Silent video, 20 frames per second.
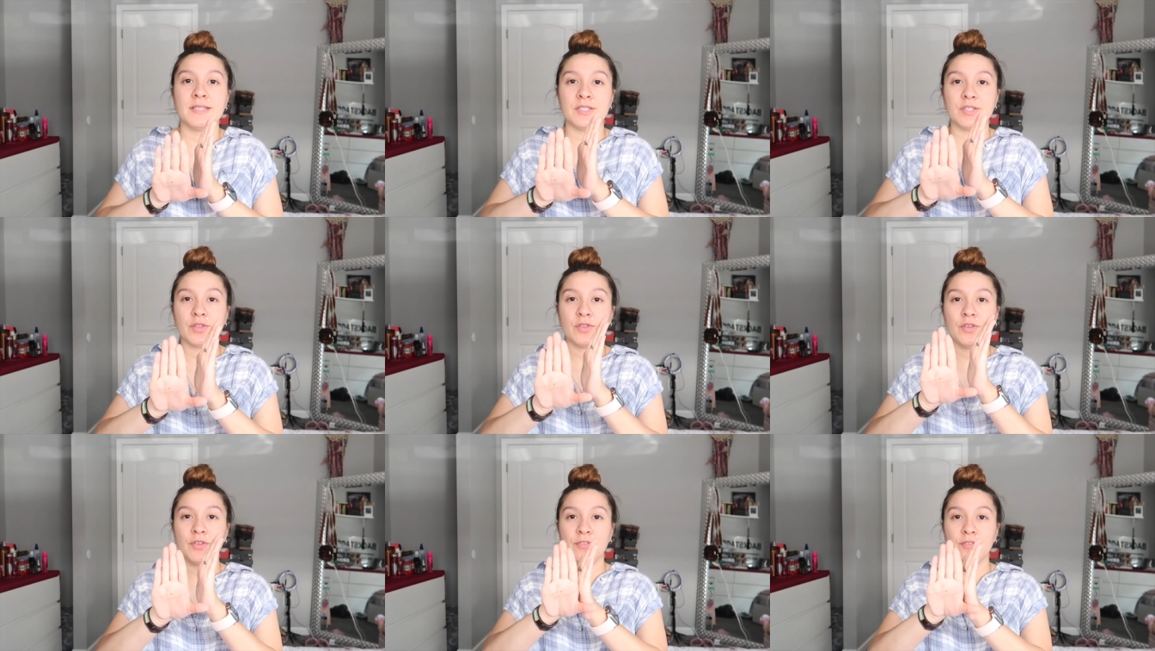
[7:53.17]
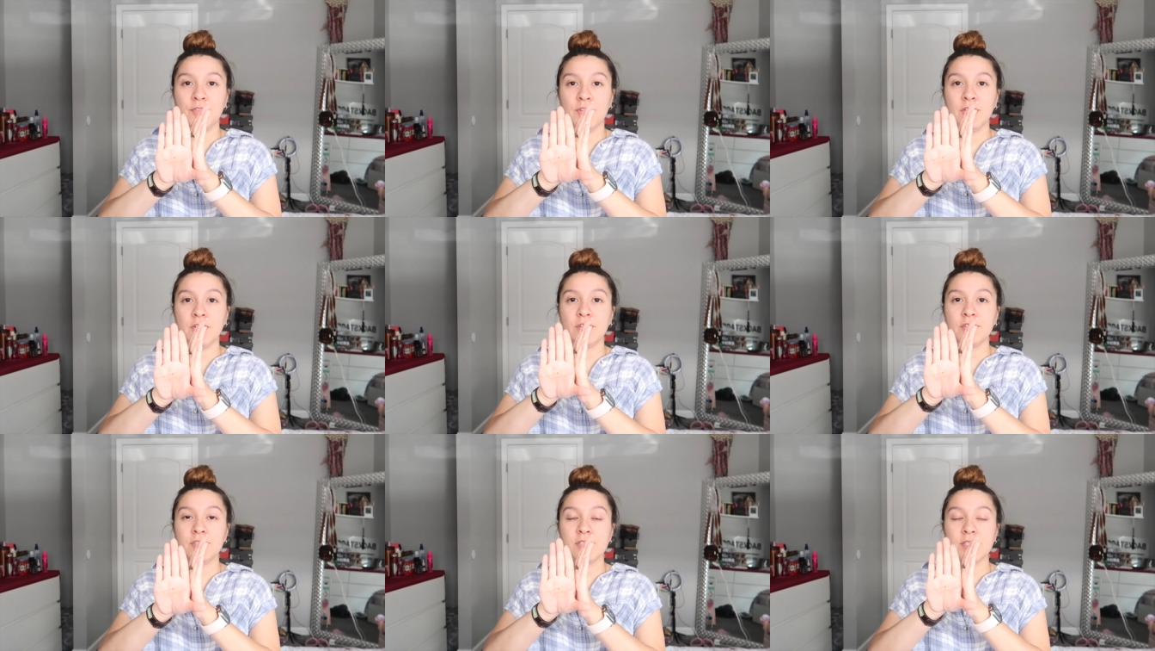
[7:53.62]
So your
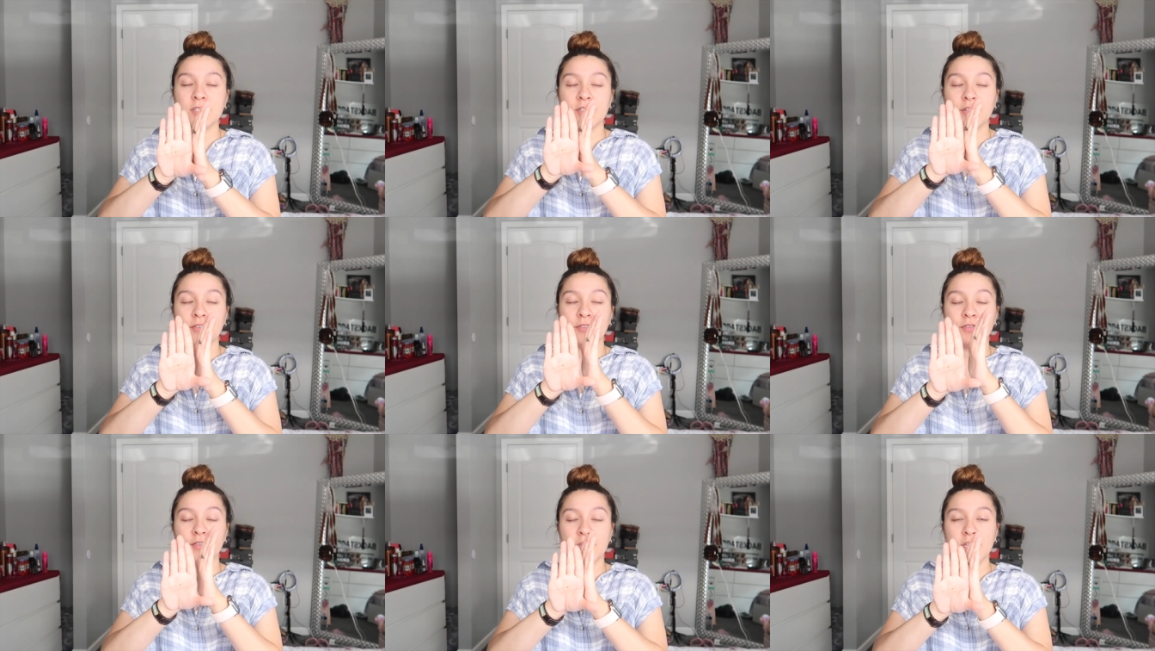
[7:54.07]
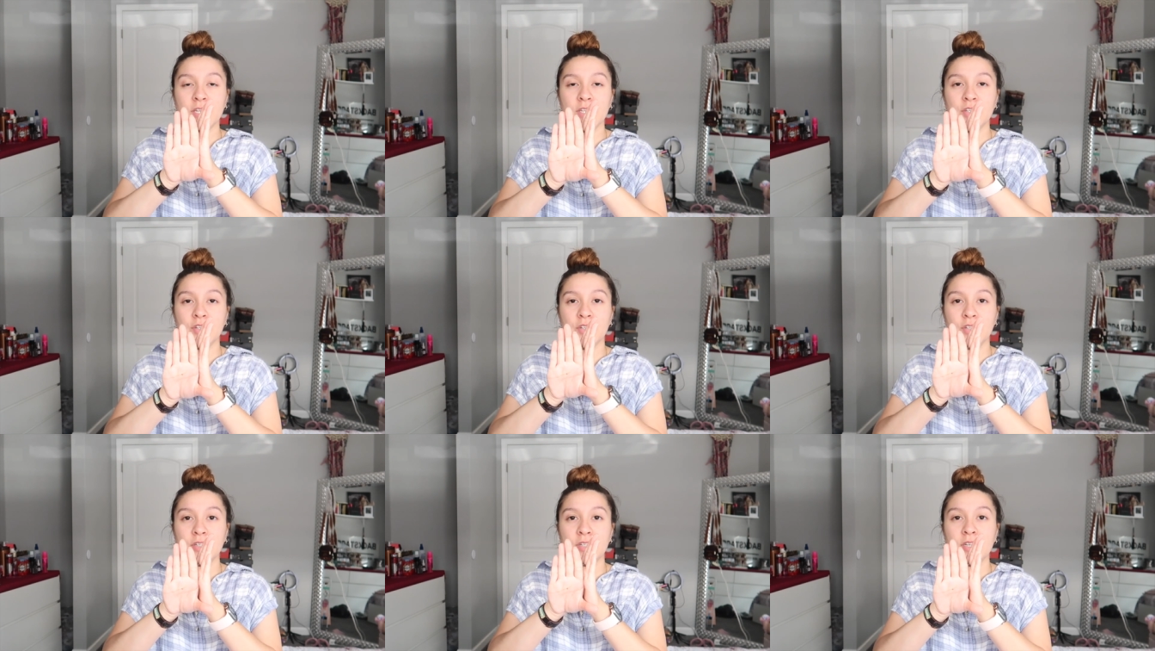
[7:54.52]
feet are your feet
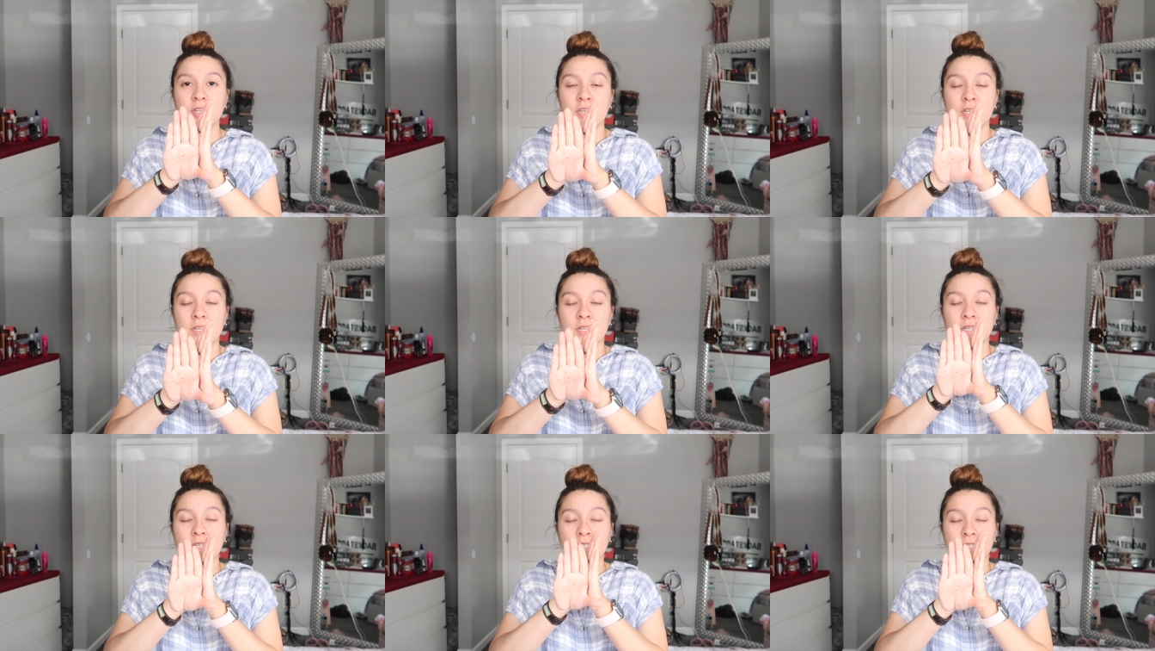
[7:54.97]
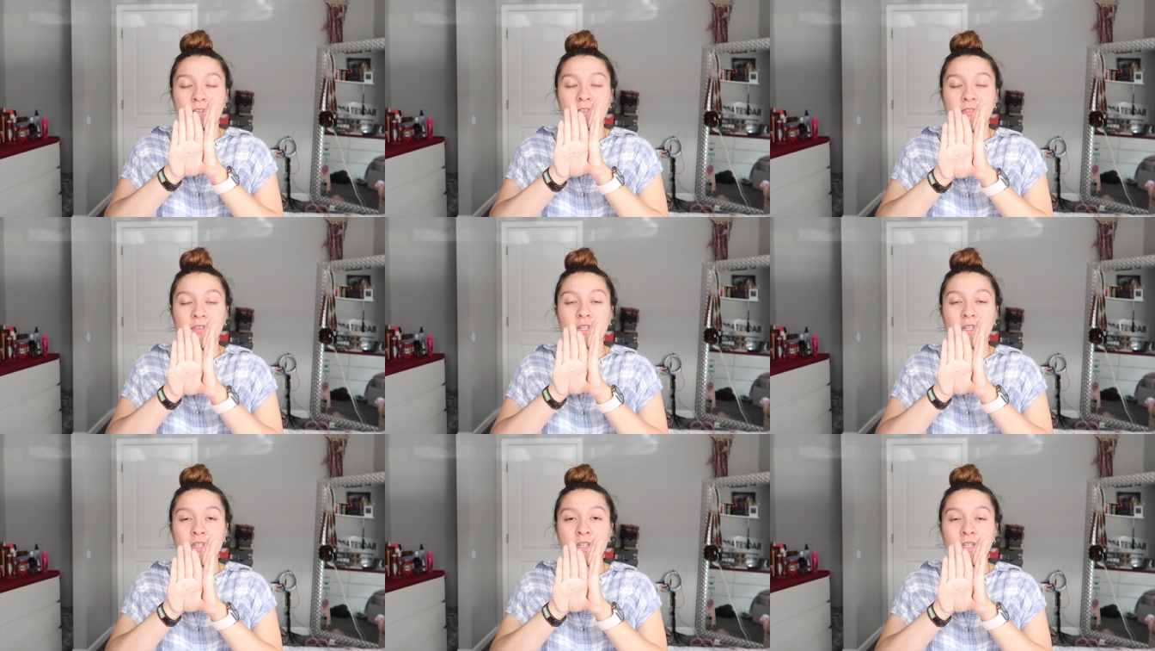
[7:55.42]
and your your
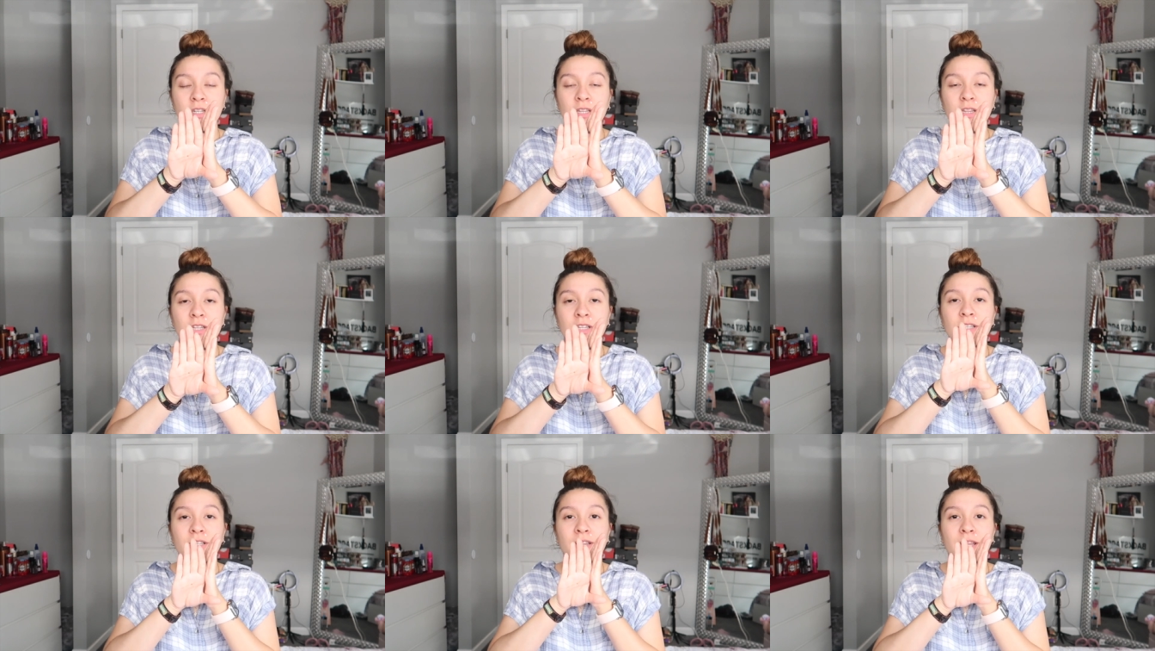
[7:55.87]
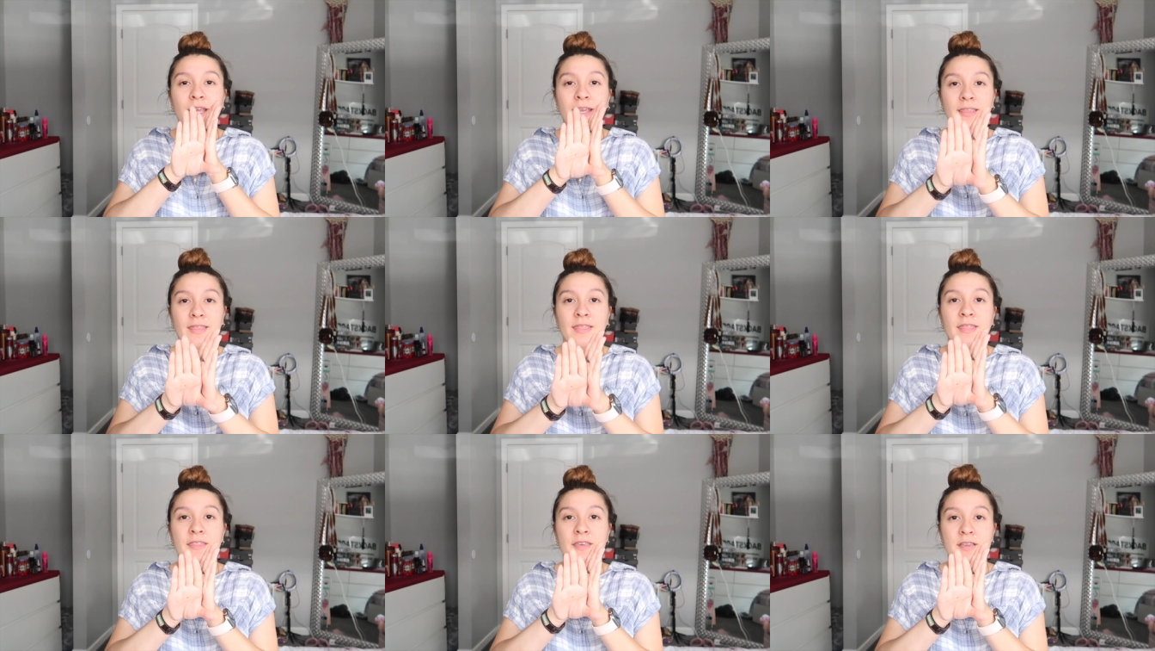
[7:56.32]
feet are going to look
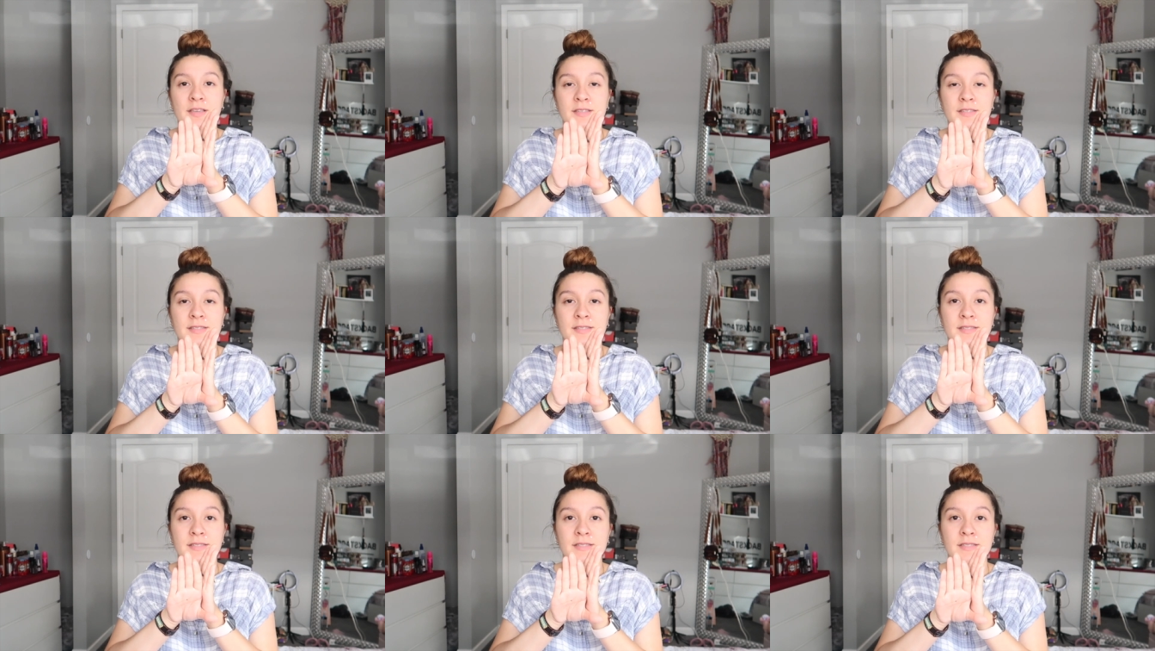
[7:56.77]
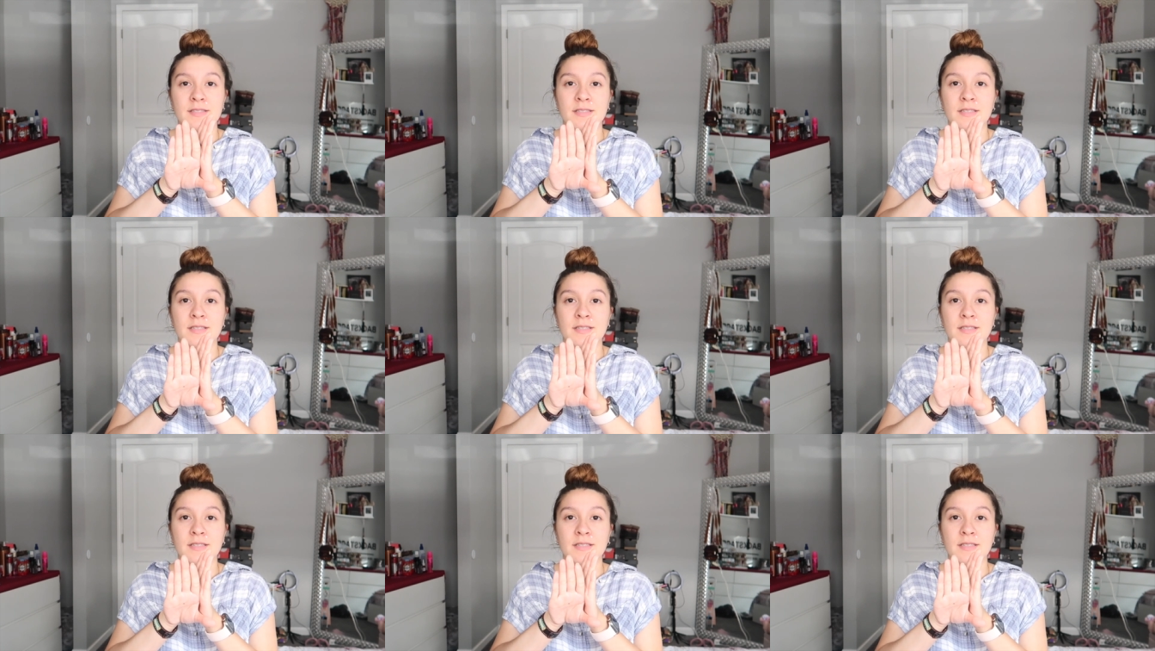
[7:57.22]
like this.